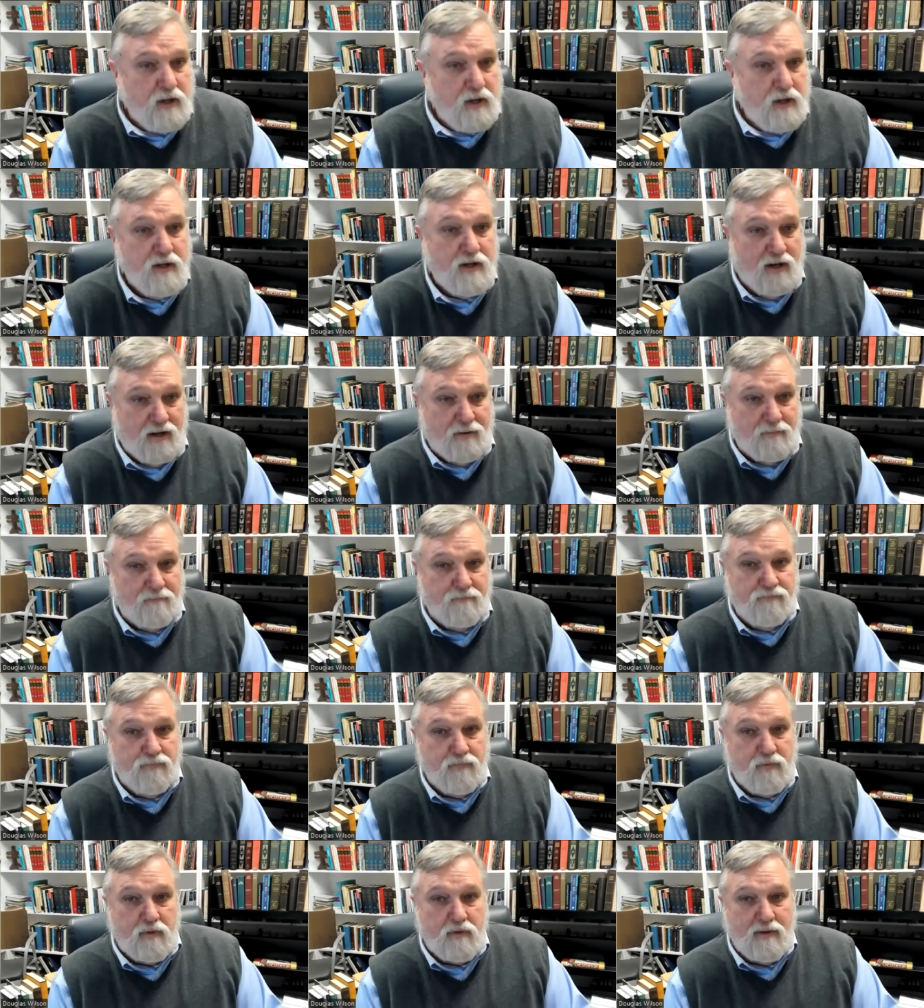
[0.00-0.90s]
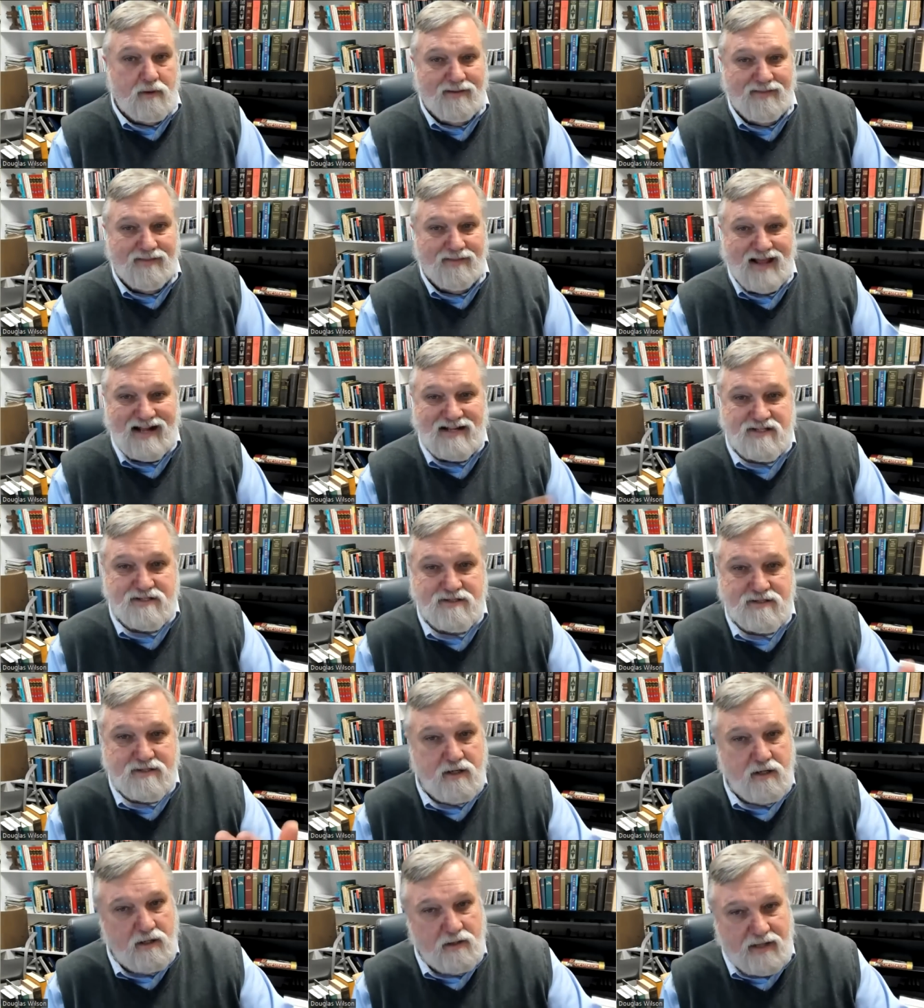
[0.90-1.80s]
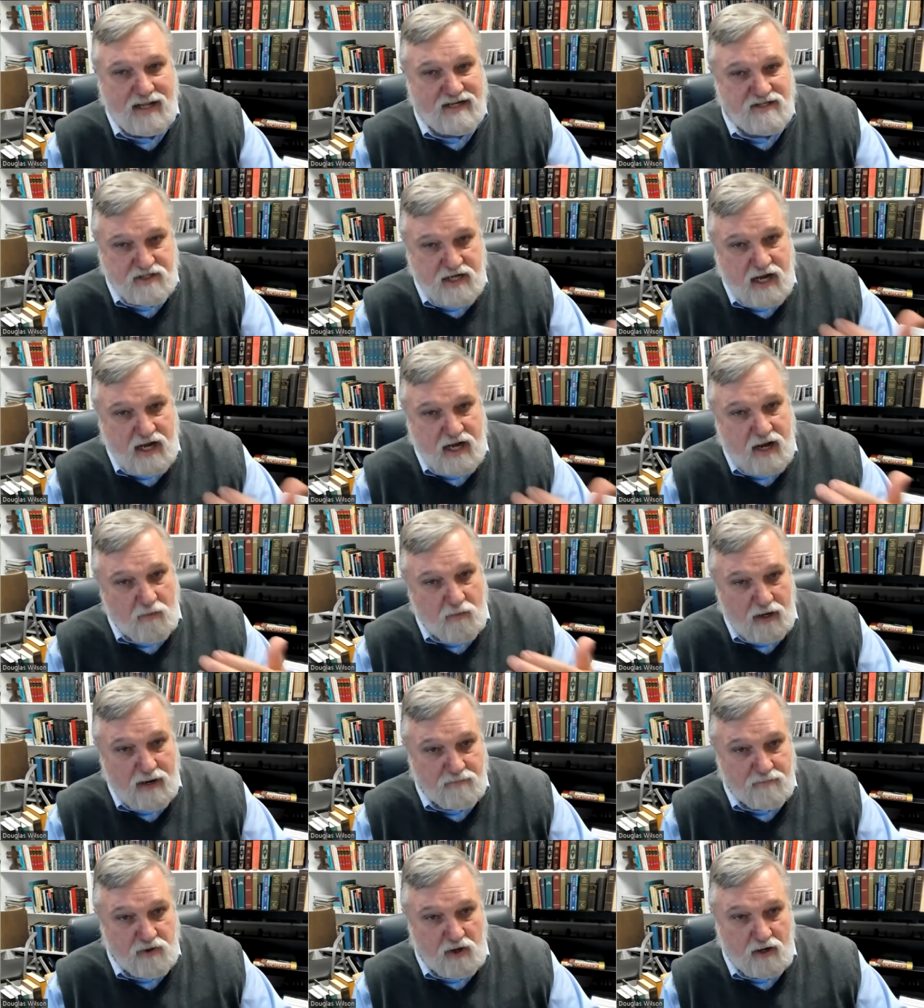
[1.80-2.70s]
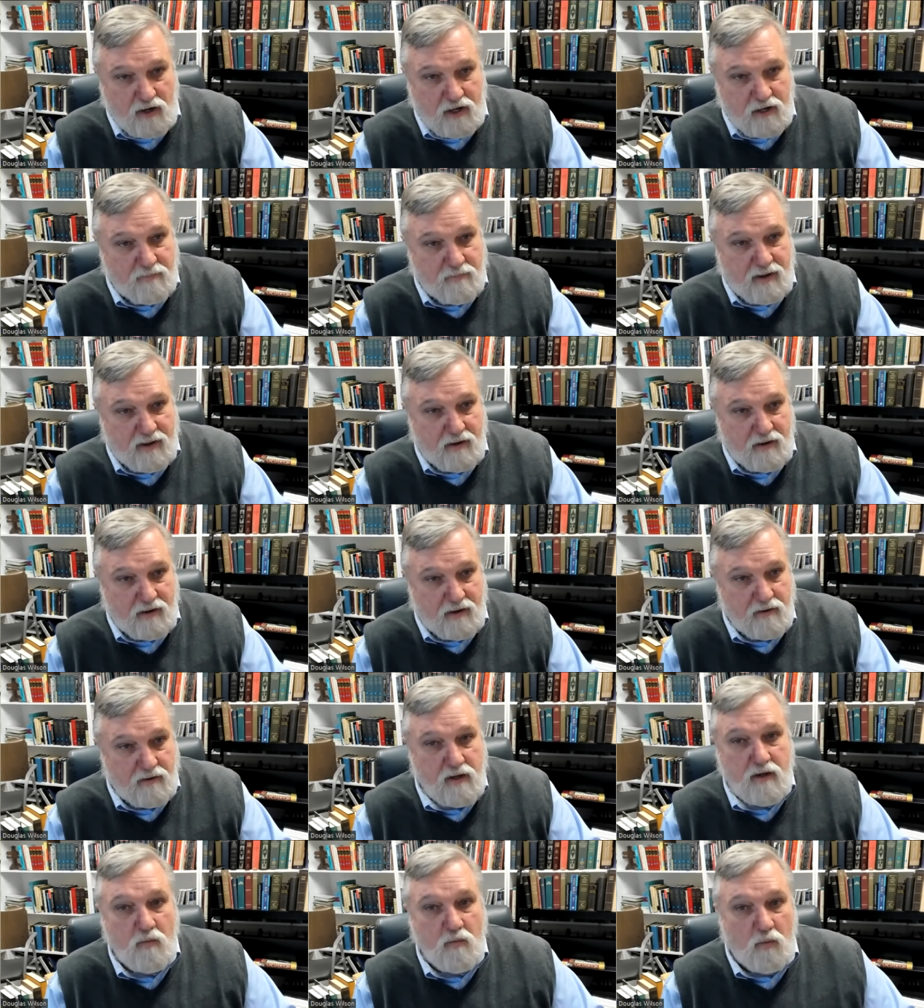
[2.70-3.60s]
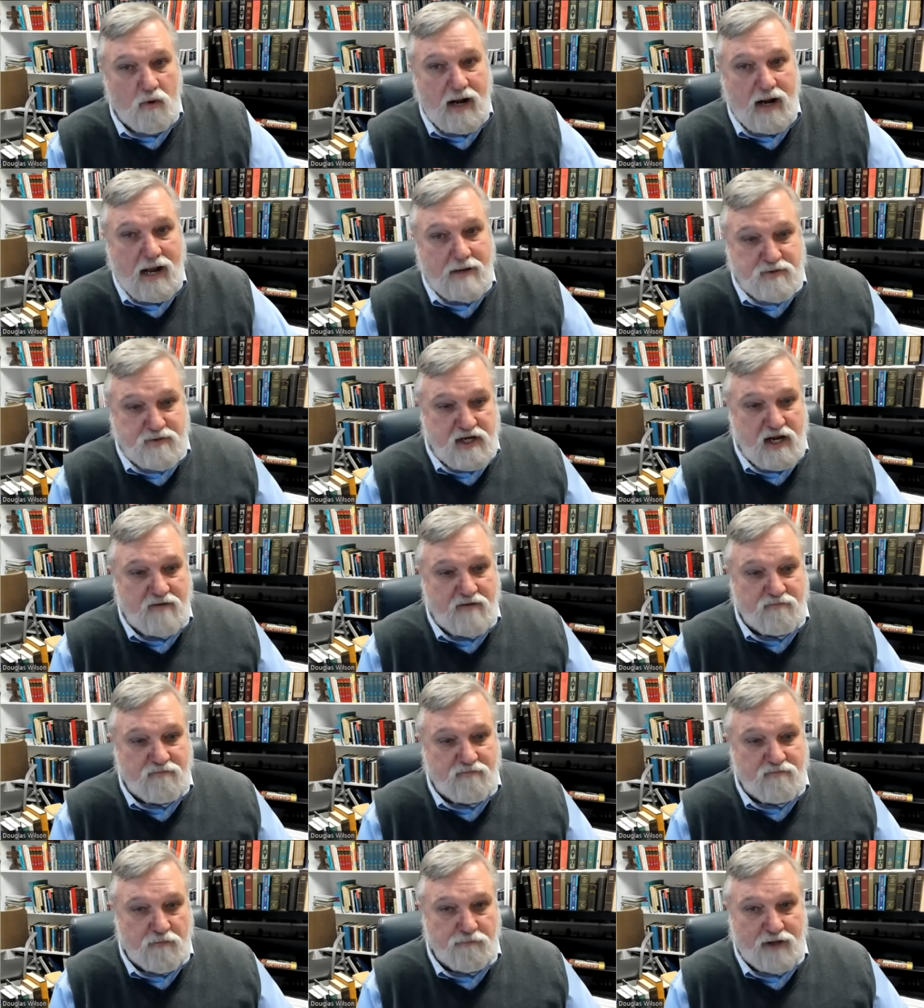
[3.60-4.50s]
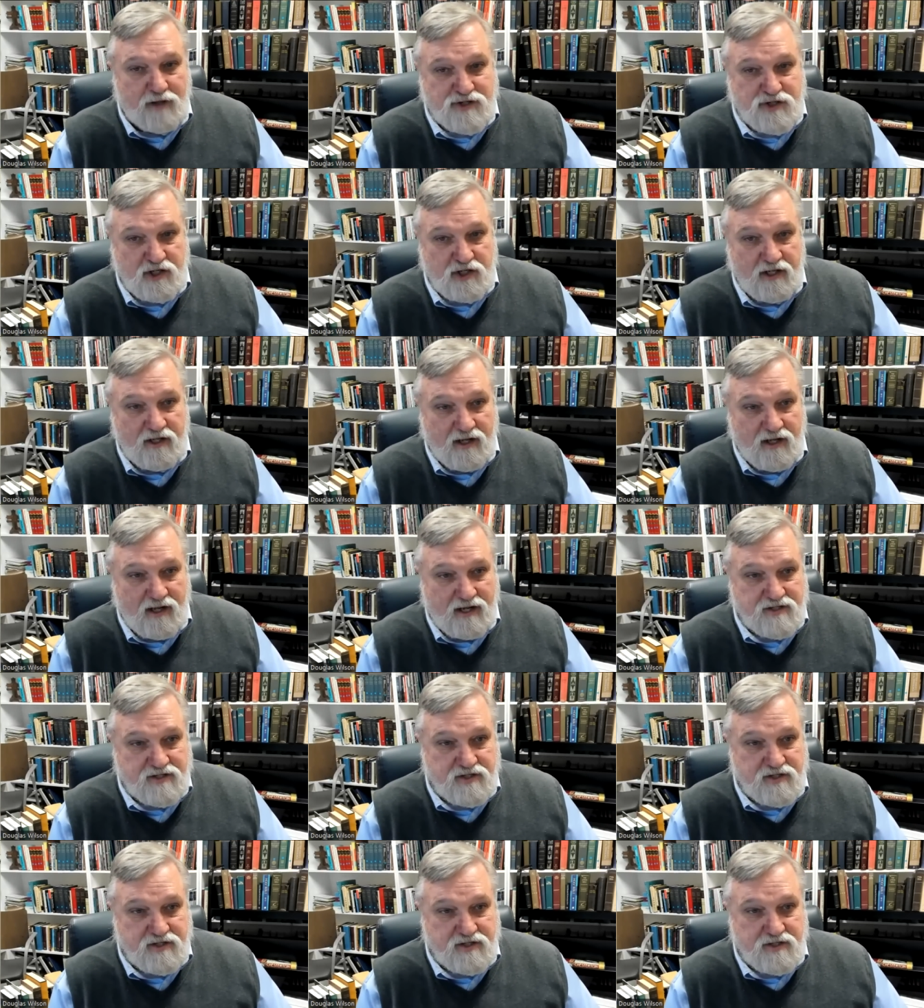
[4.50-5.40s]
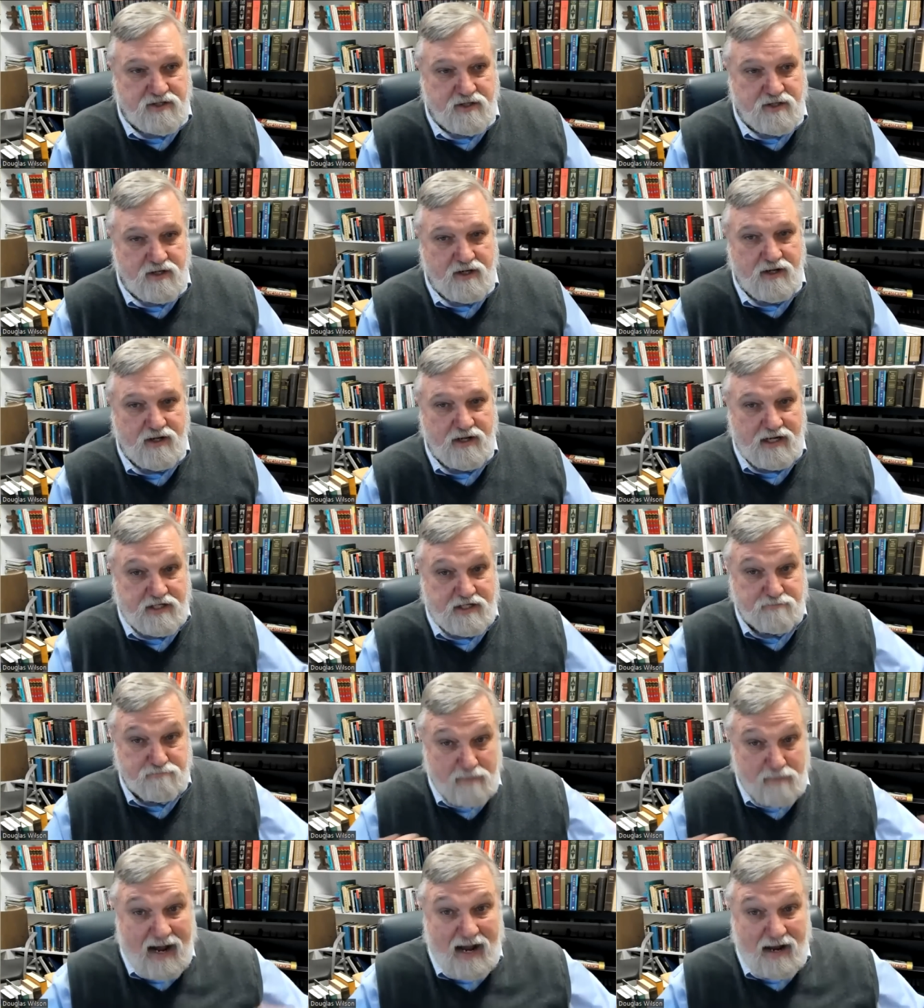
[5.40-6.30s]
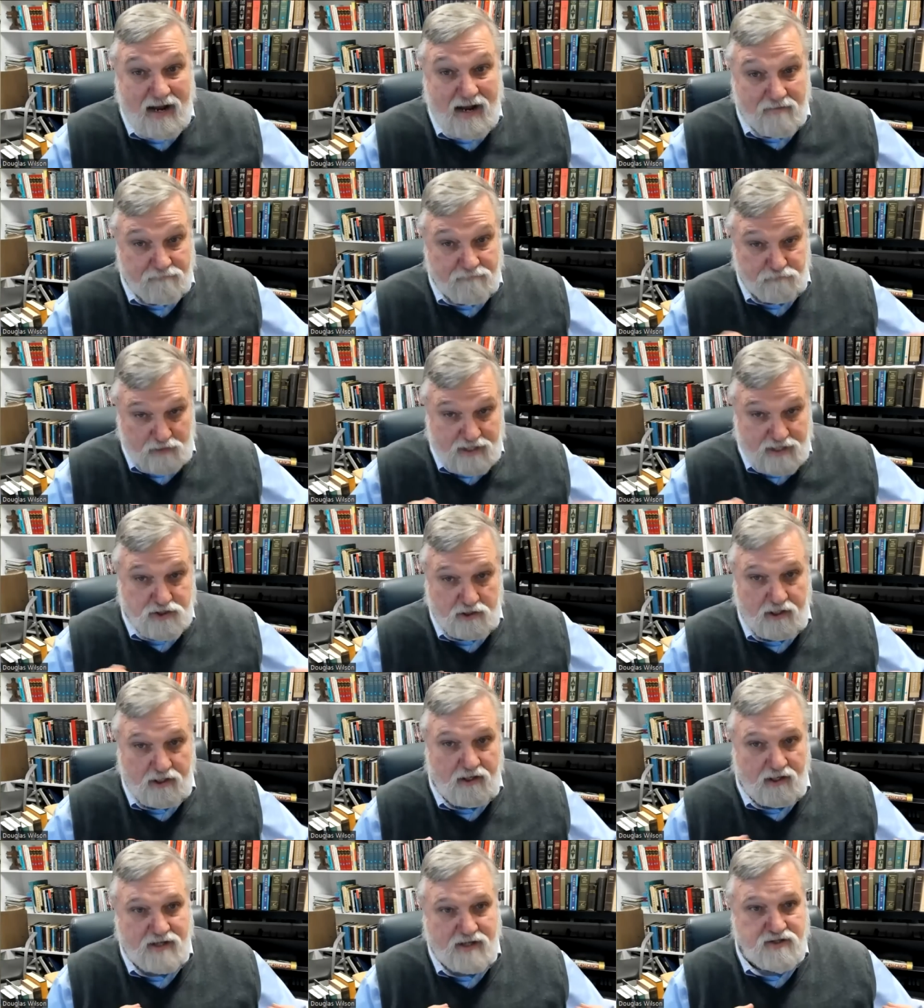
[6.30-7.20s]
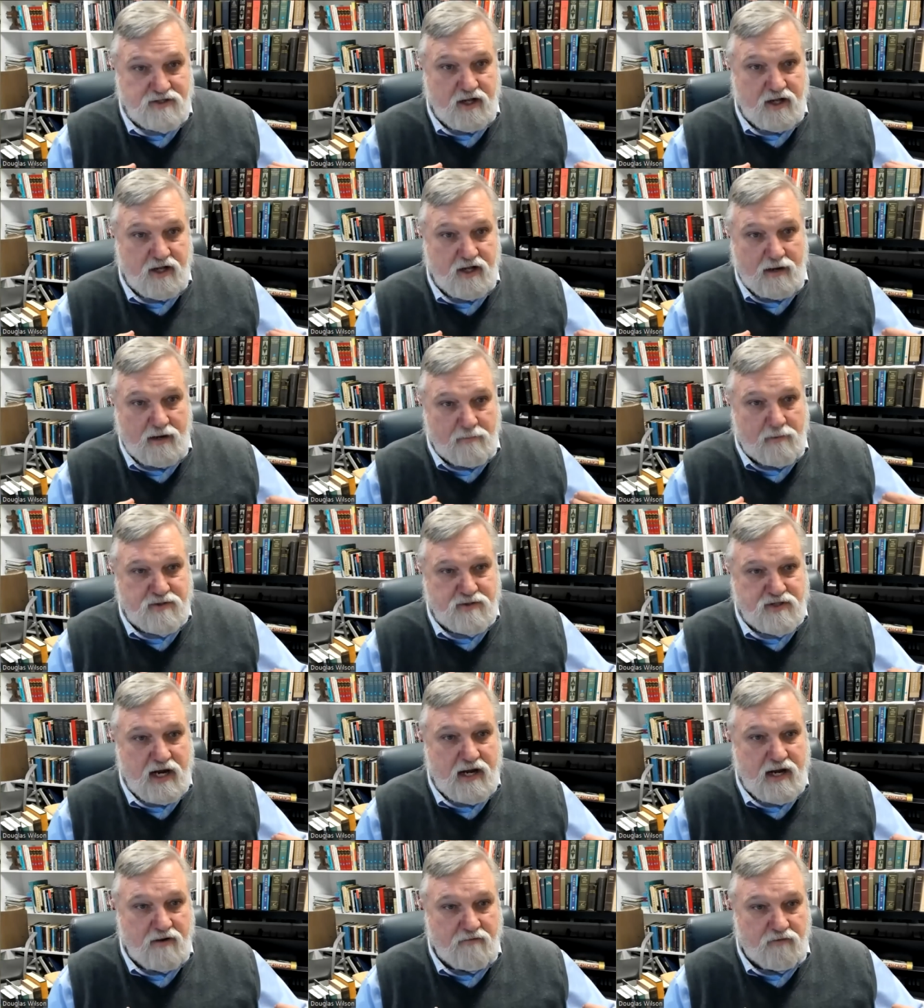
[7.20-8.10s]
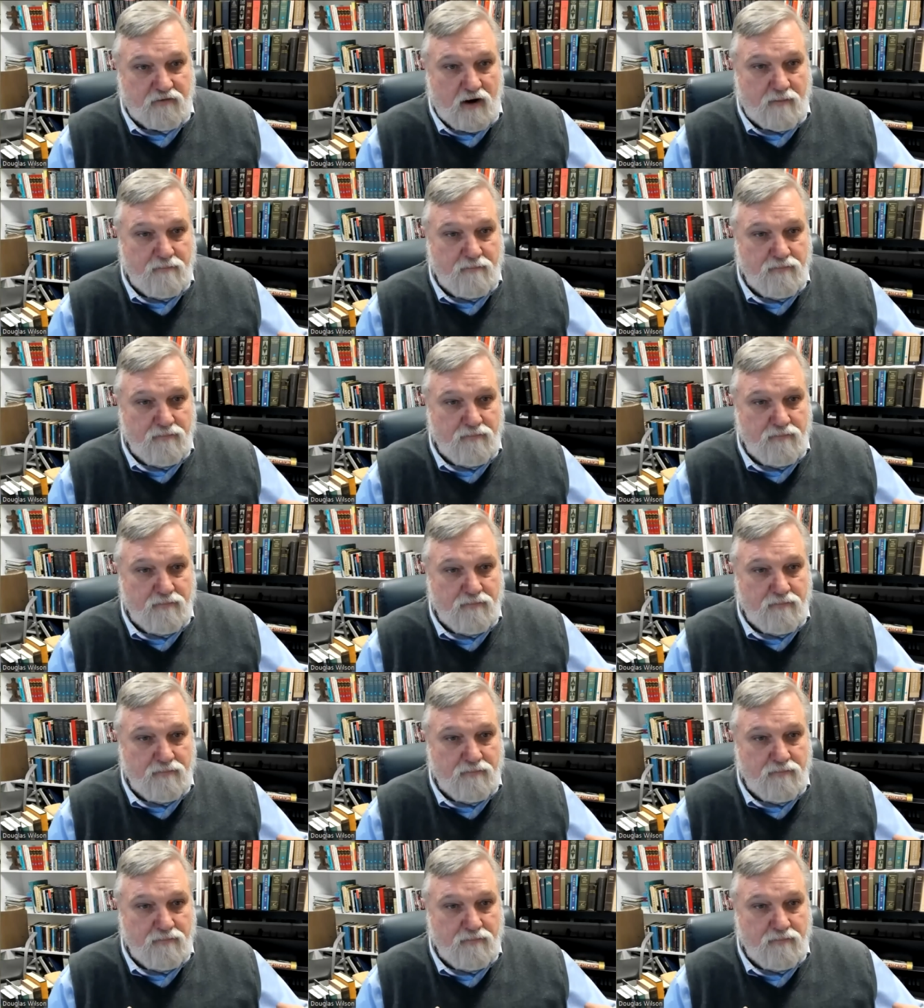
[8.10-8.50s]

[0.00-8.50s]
Um, that's that's not what I'm talking about when I abstain from fleshly lusts, it's my fleshly lust that I'm abstaining from.